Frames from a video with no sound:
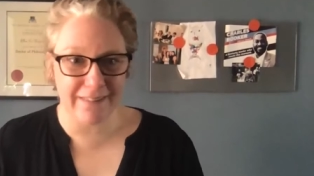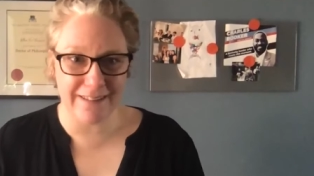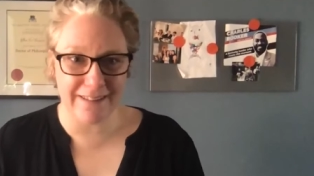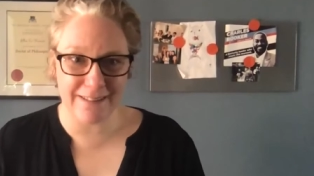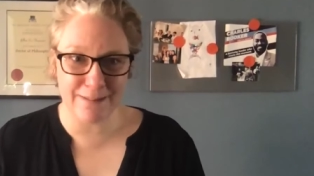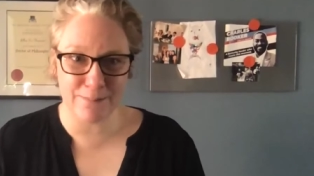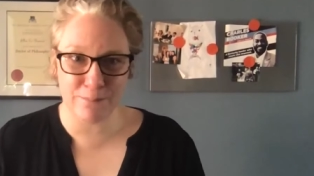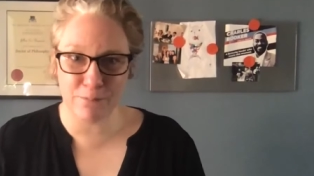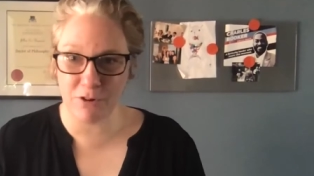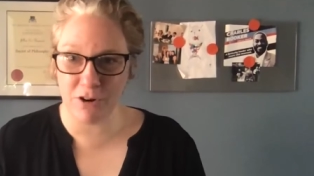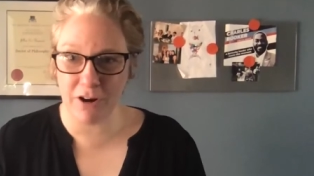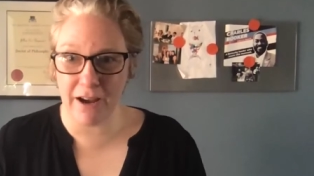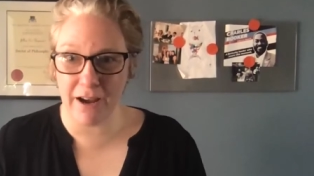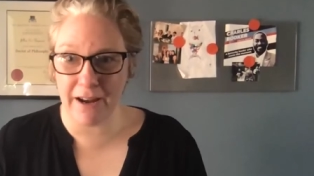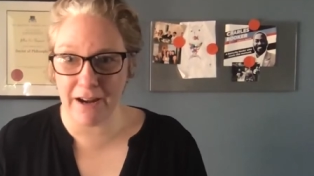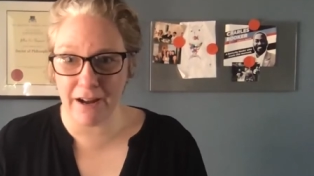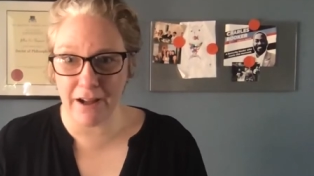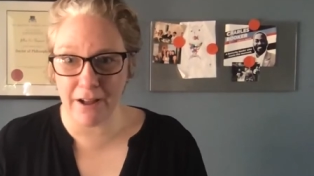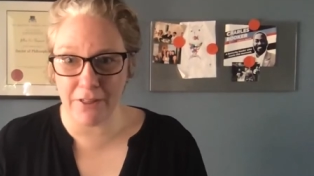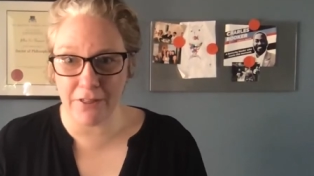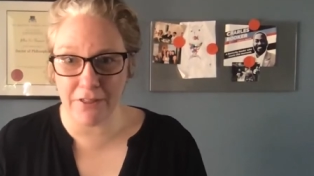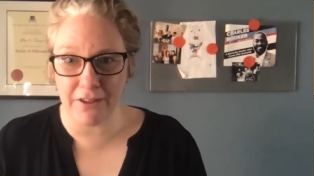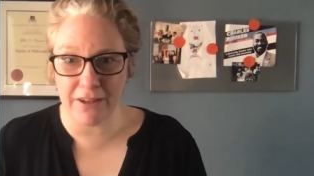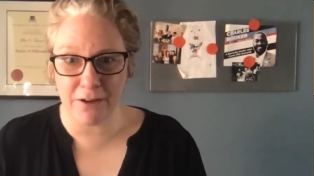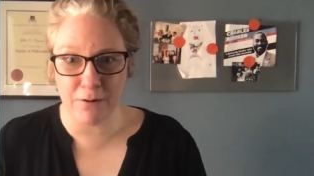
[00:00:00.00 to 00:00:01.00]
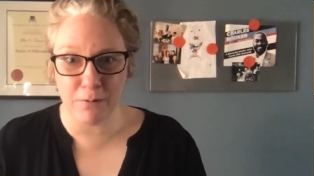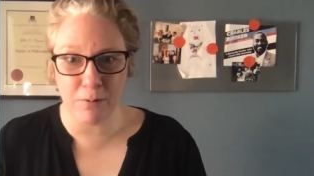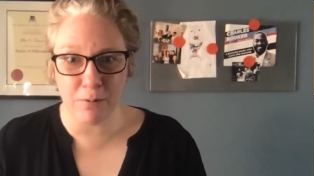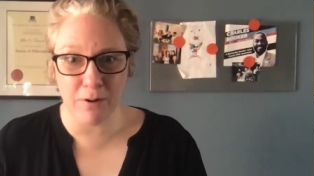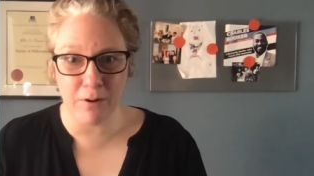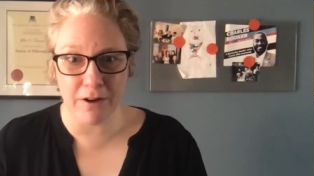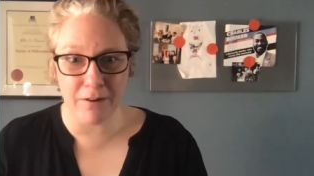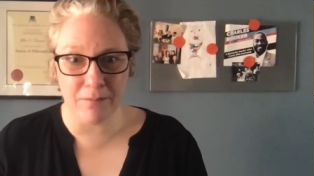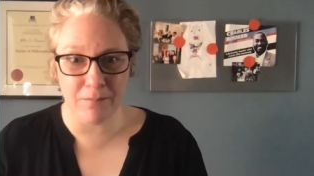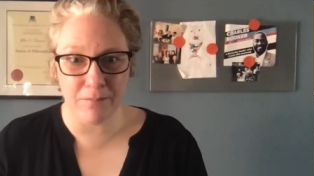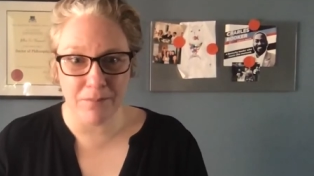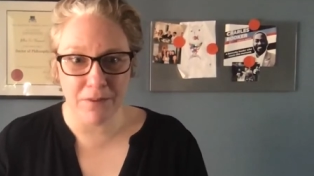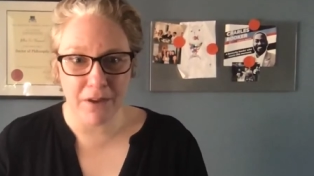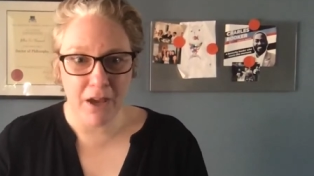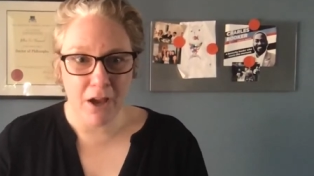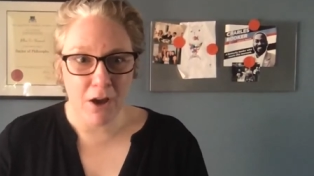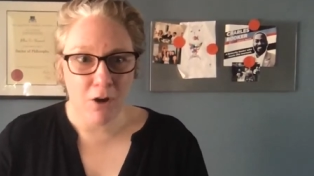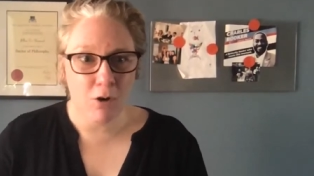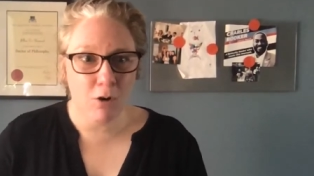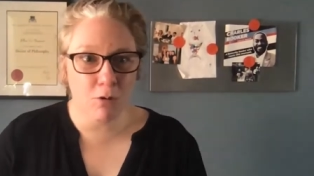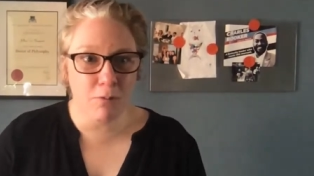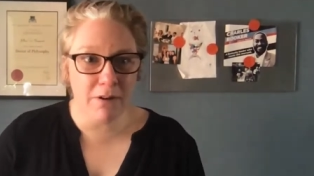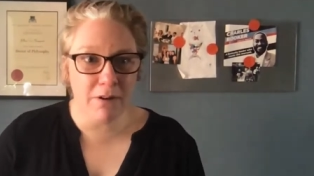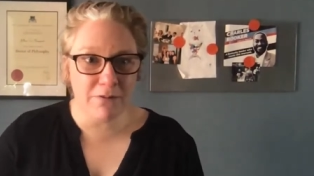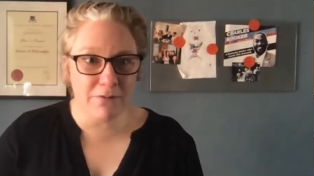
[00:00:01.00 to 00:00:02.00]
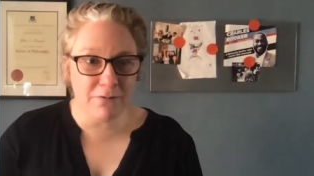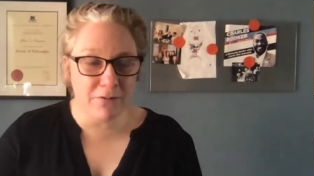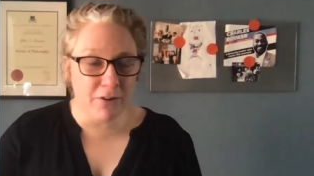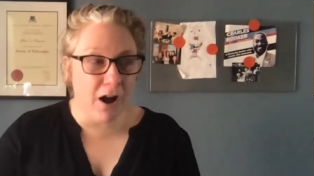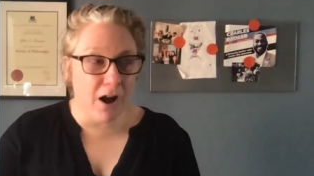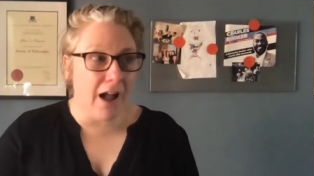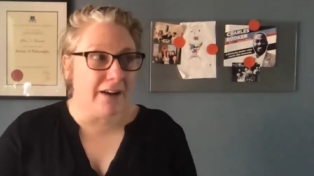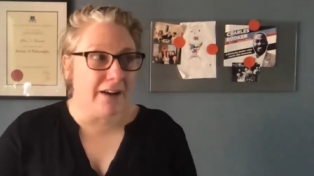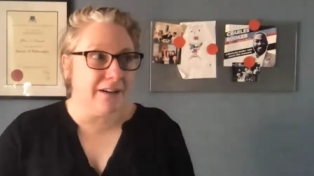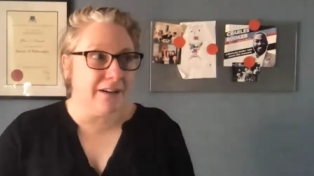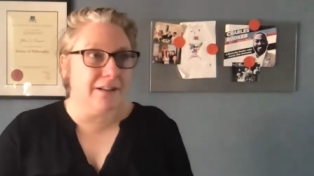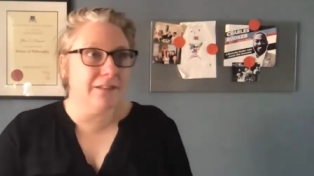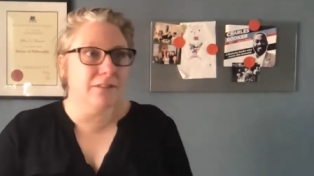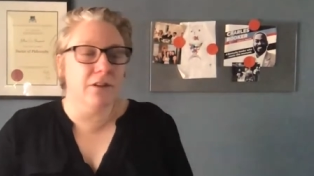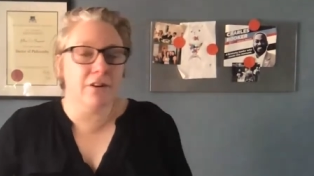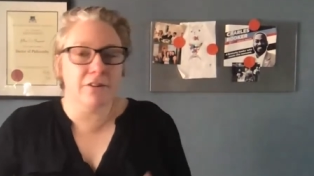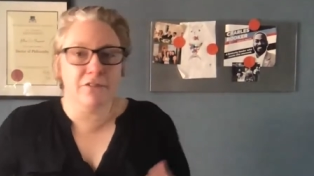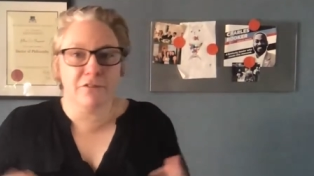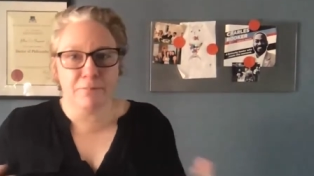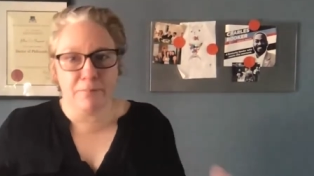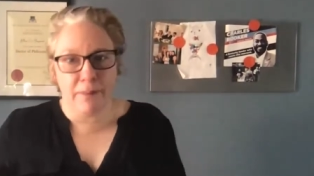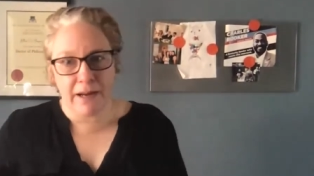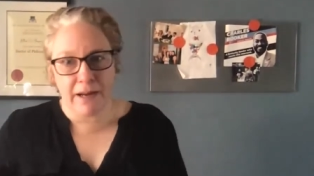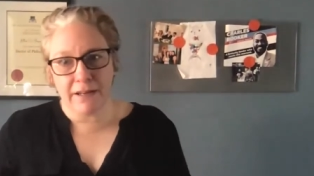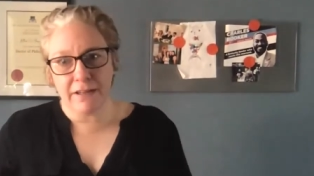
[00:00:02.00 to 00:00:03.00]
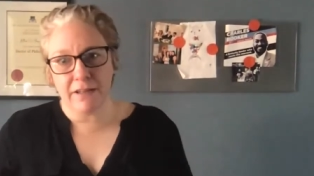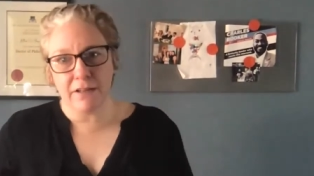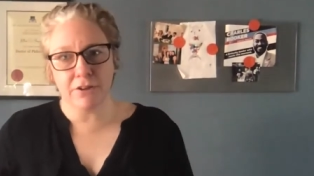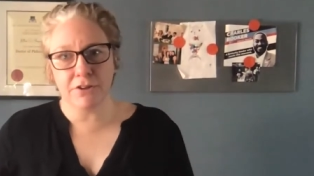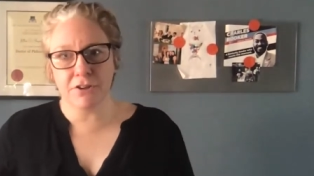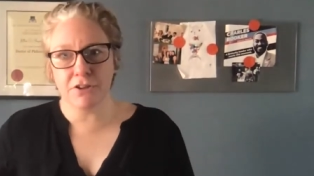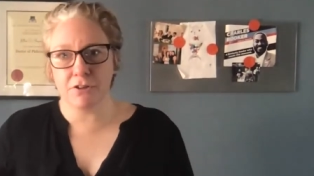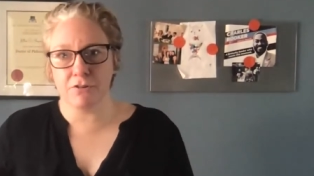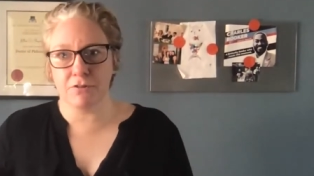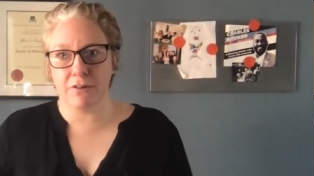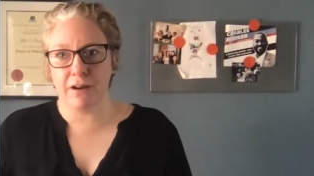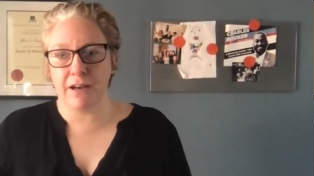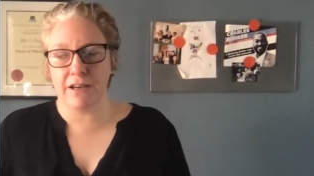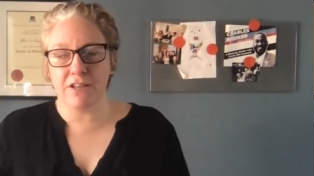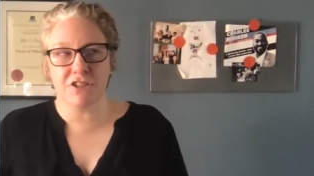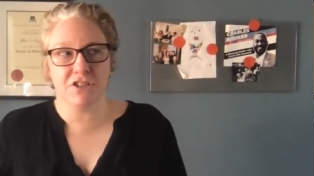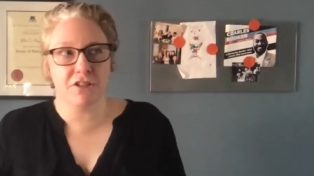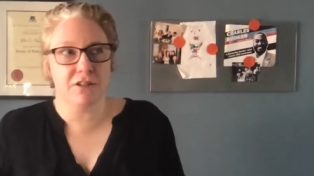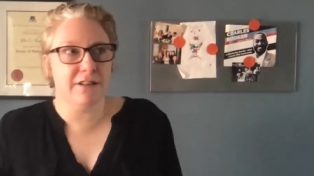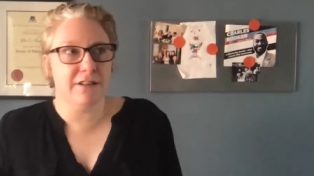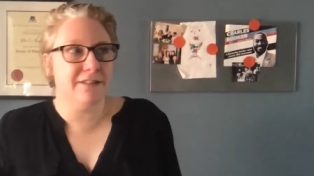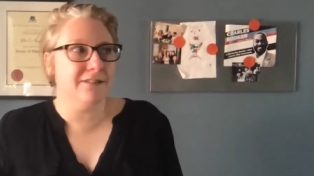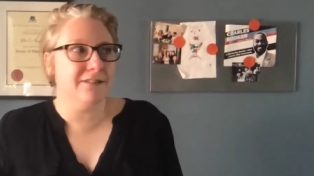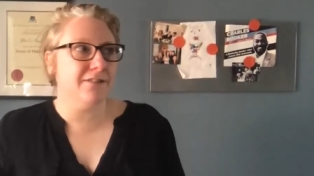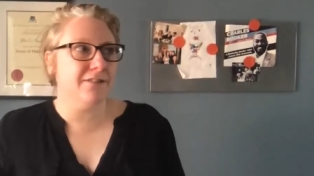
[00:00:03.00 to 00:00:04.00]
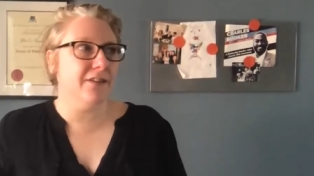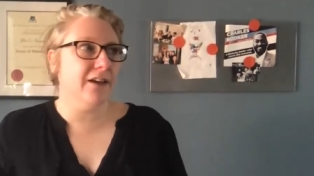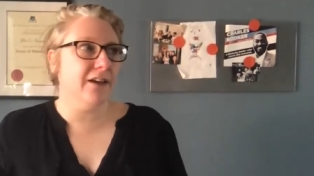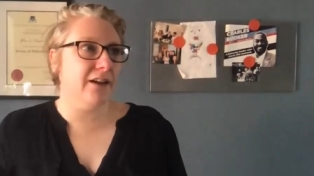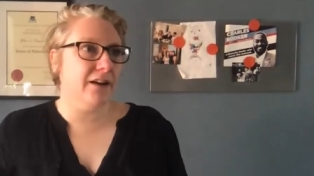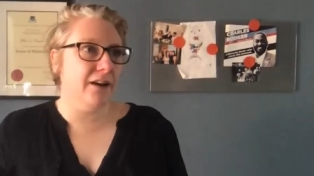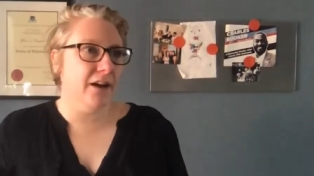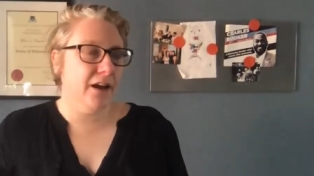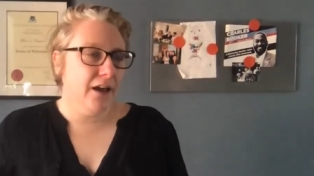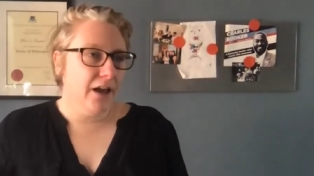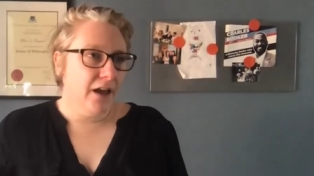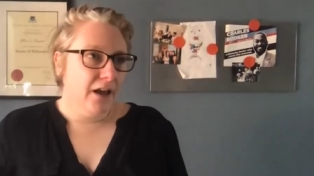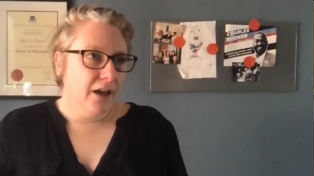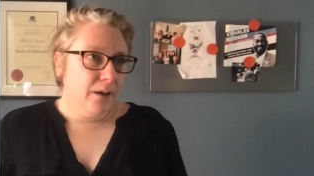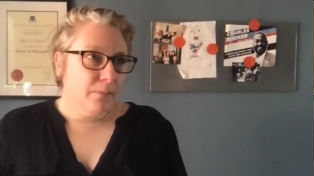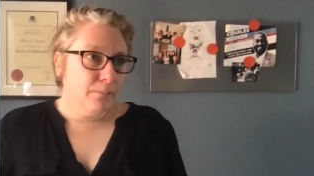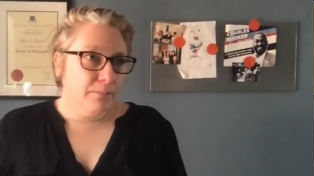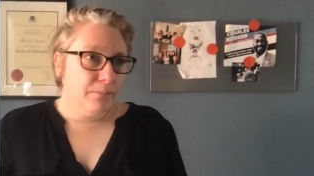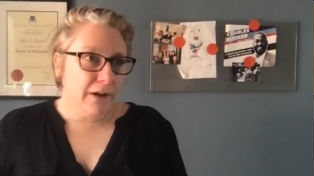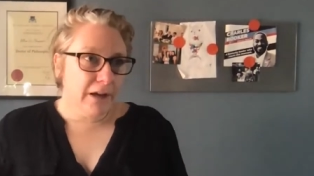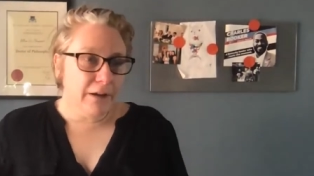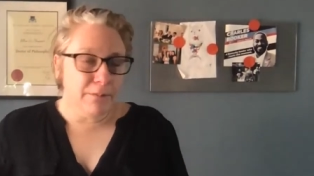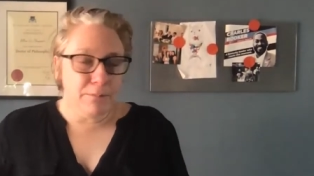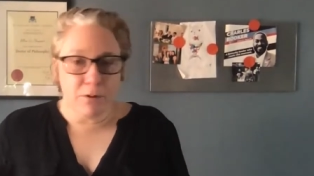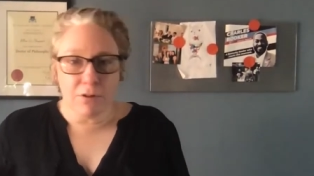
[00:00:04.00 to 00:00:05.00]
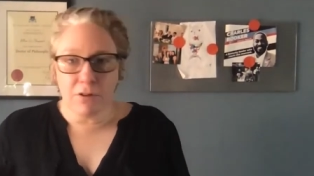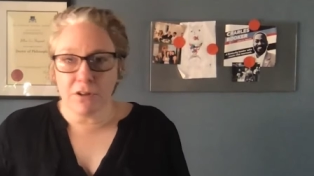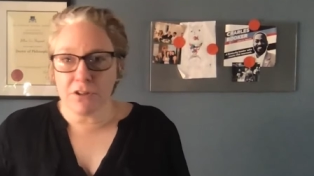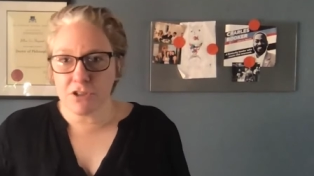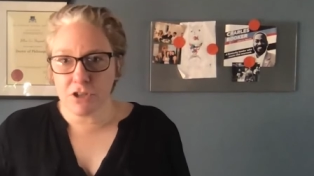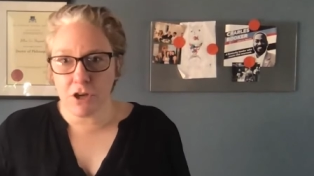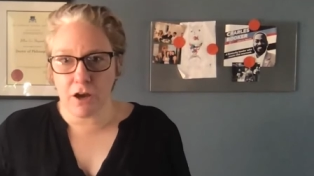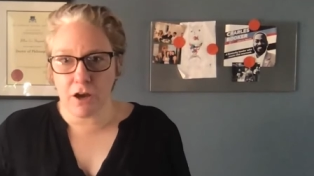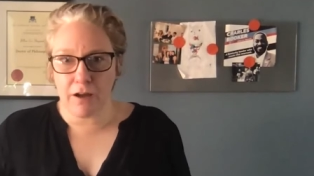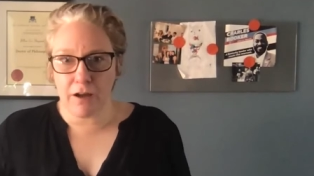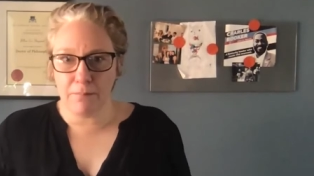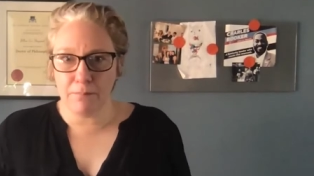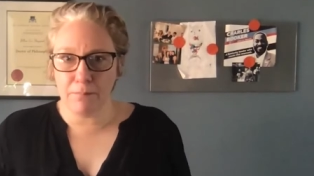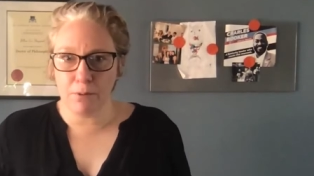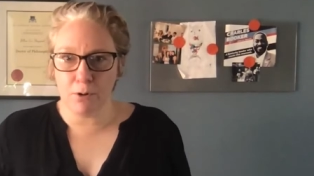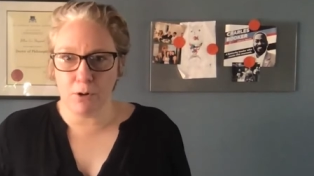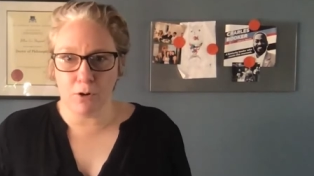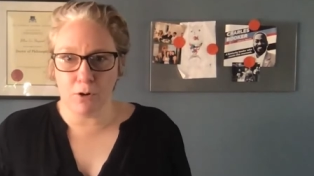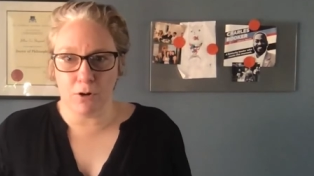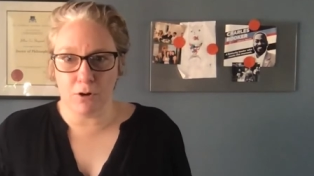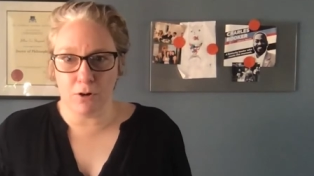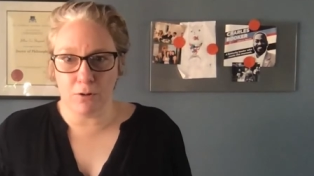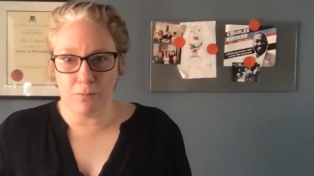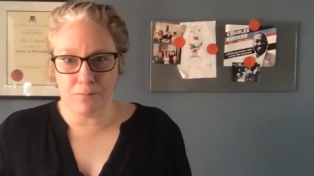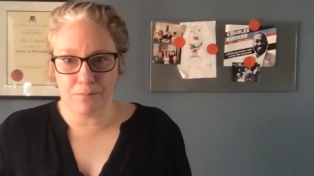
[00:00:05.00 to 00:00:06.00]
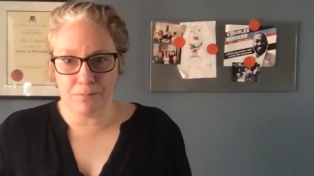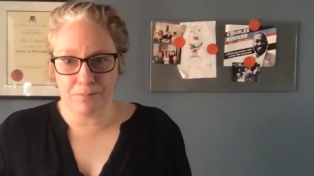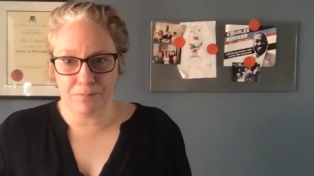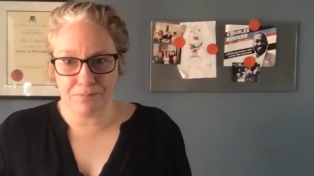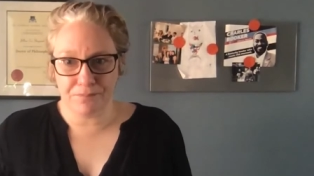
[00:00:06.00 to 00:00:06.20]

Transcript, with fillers: this, Brian. I think what, what we find in a lot of media curation is that people are time poor.